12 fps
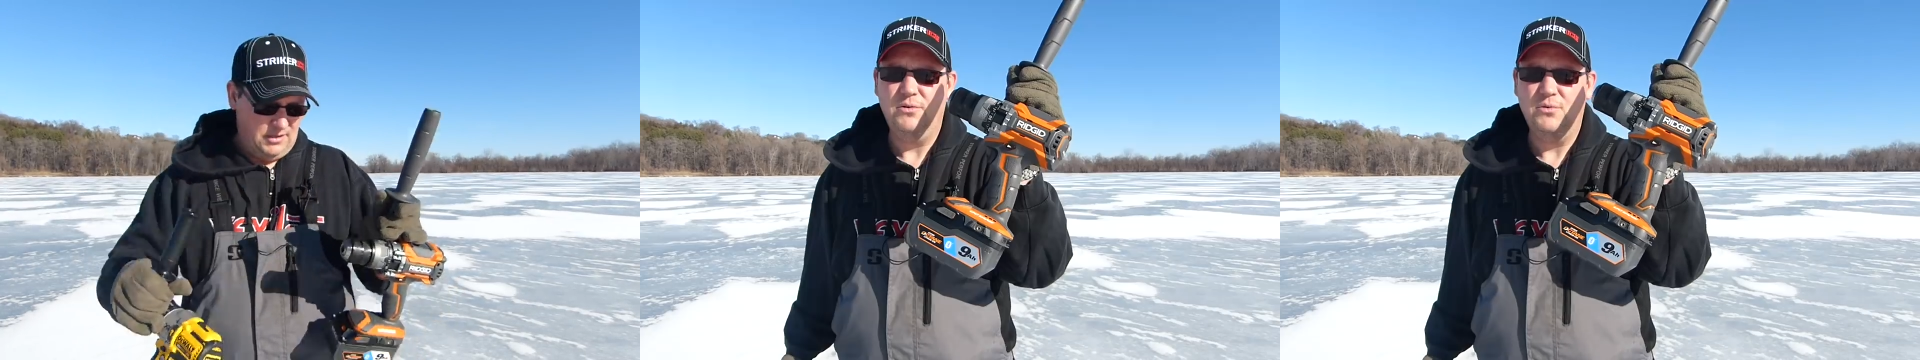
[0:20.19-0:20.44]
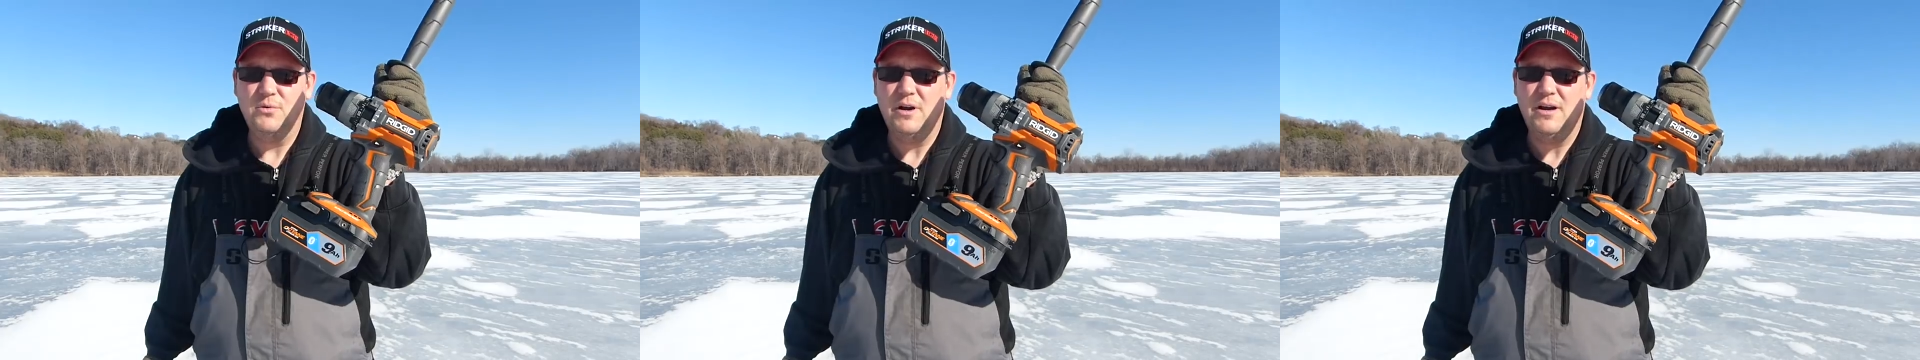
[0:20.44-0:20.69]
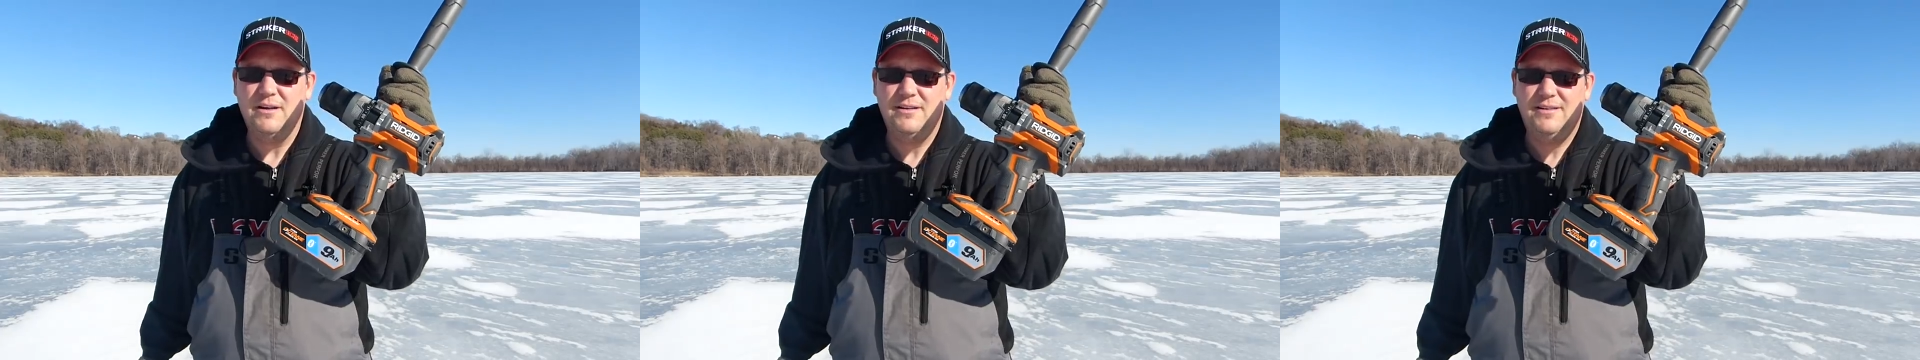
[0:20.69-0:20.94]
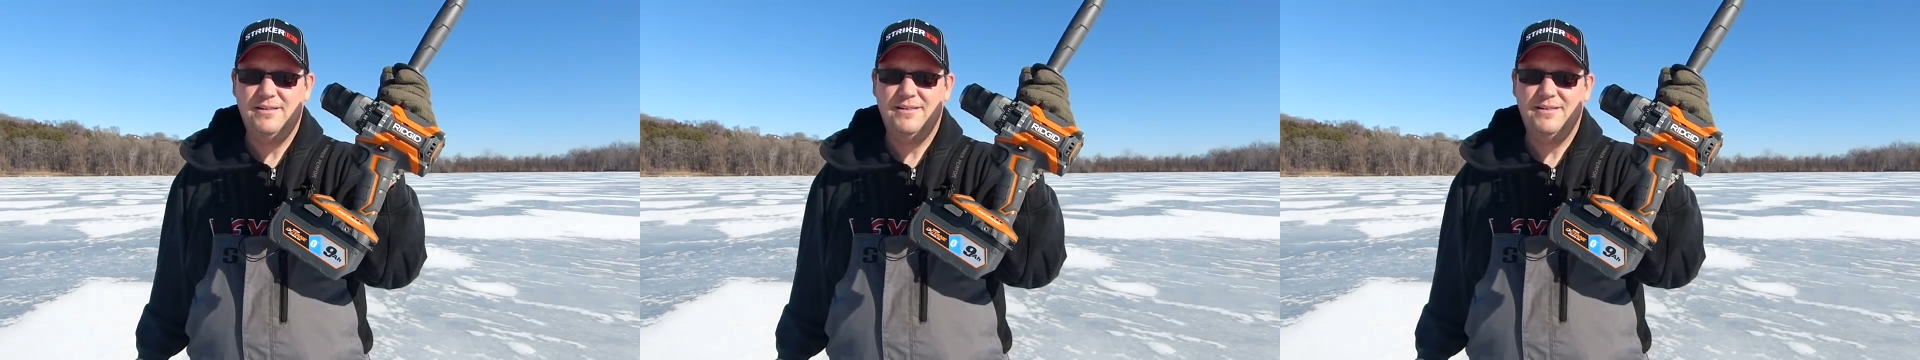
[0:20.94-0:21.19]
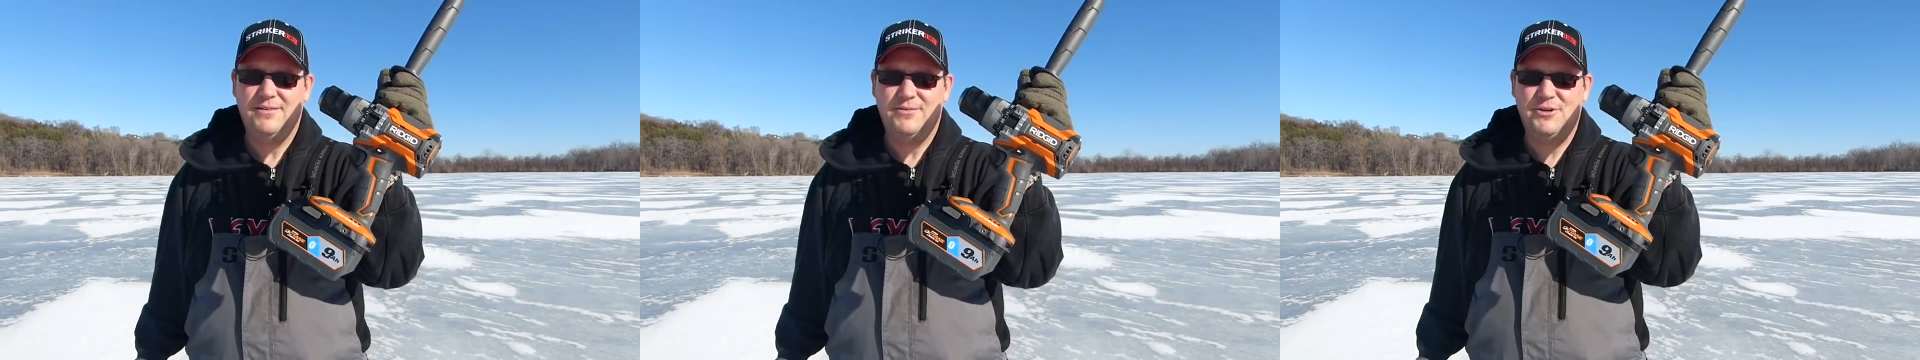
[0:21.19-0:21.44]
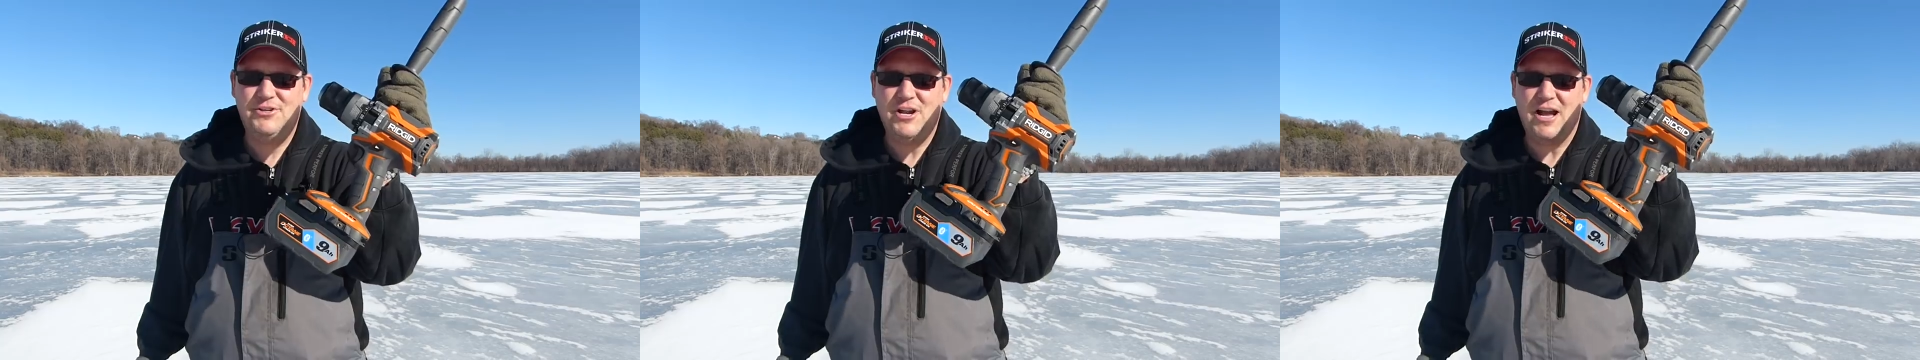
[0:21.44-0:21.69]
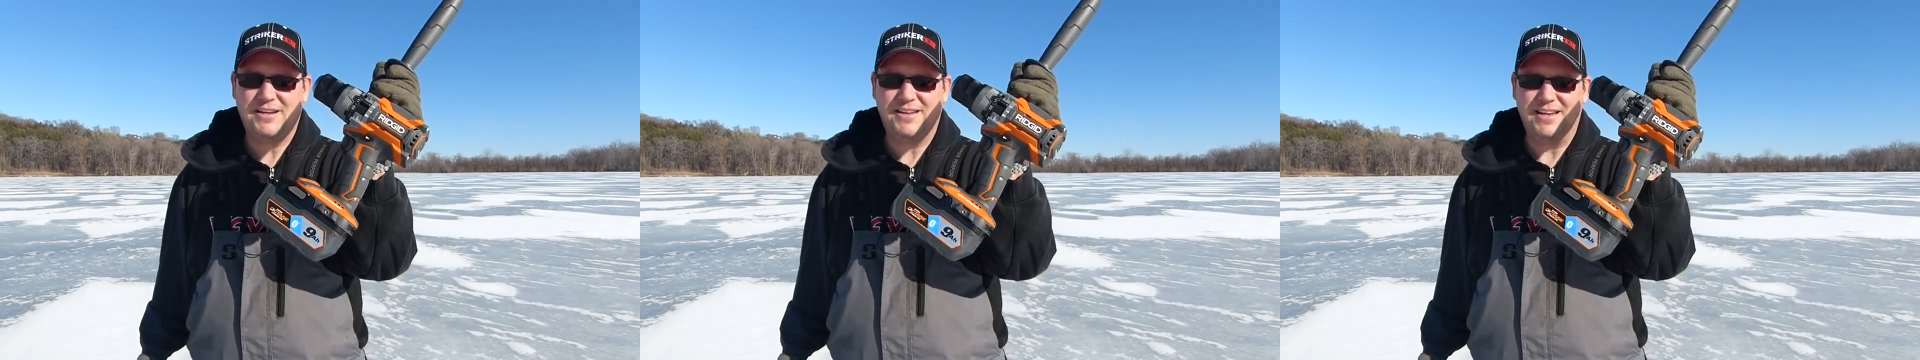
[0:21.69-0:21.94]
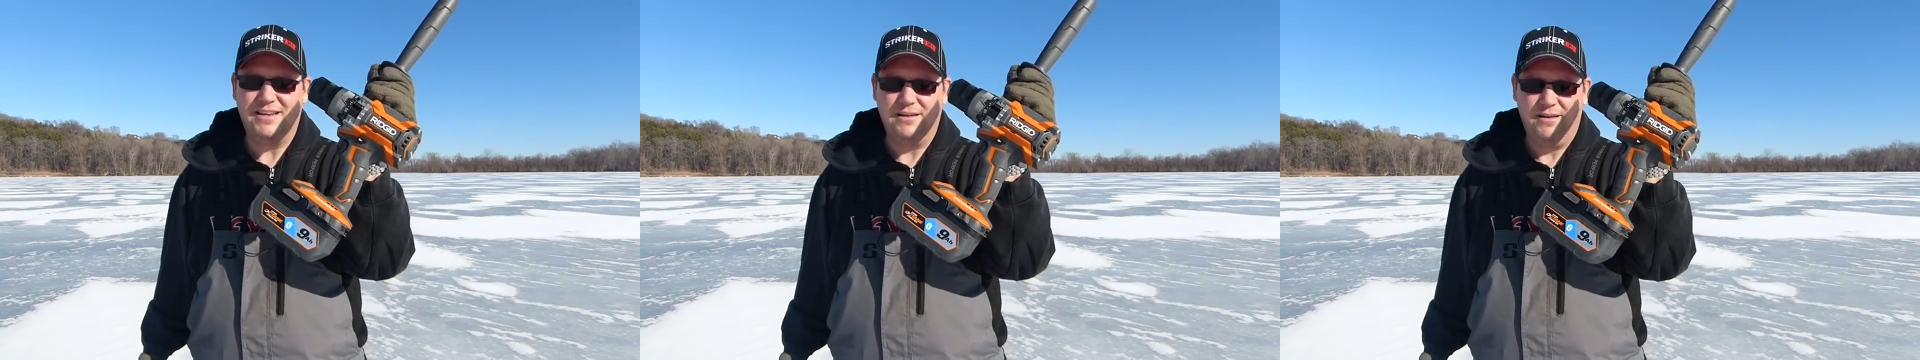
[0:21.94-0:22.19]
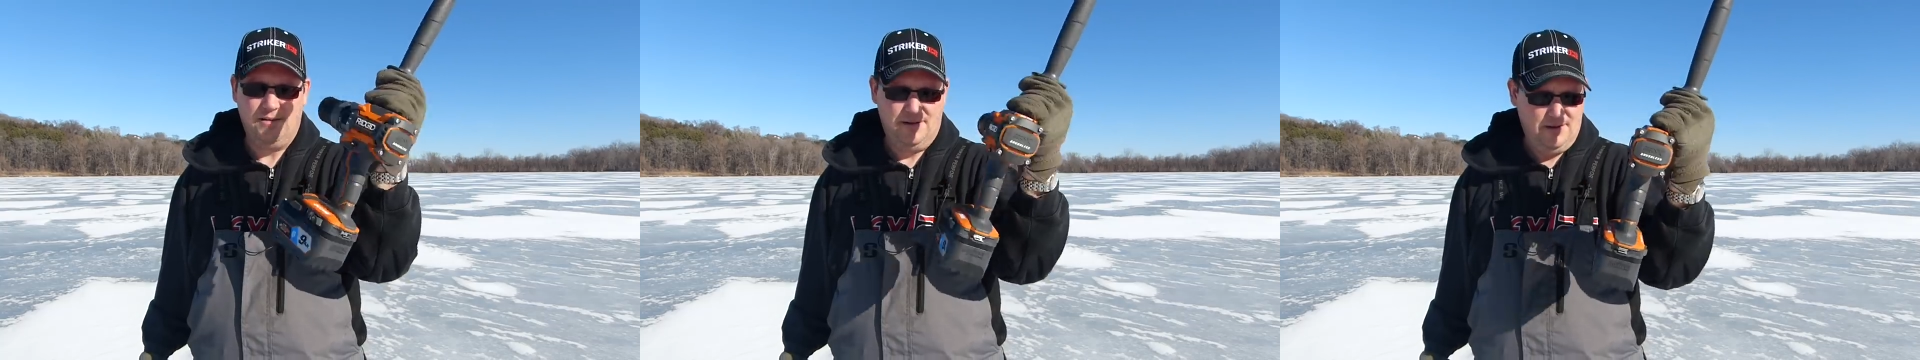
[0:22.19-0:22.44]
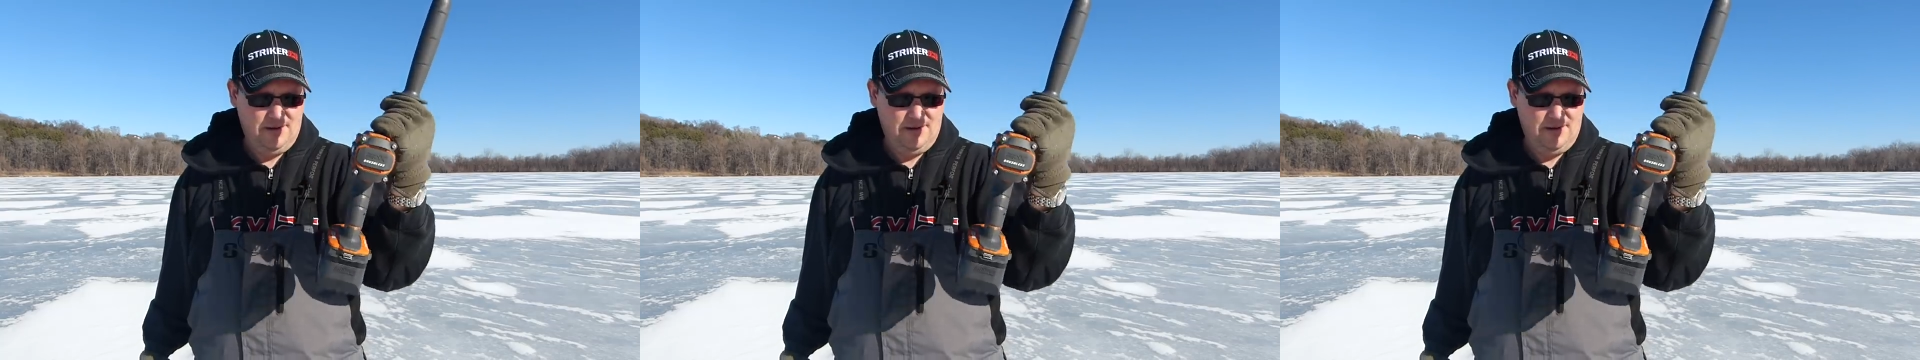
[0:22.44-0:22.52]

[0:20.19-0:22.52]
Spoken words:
the new Ridgid Octane.